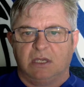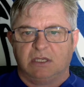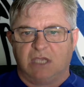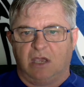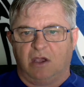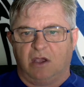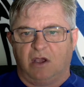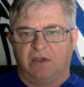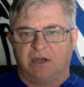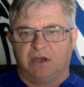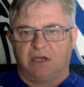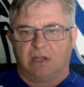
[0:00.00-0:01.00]
so I've
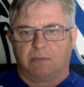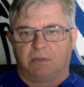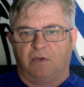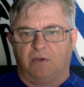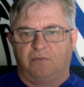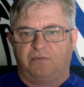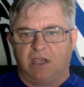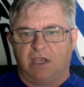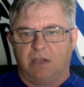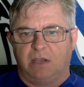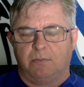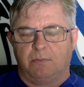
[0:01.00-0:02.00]
ended up going for
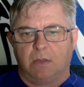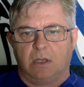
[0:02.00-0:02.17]
him.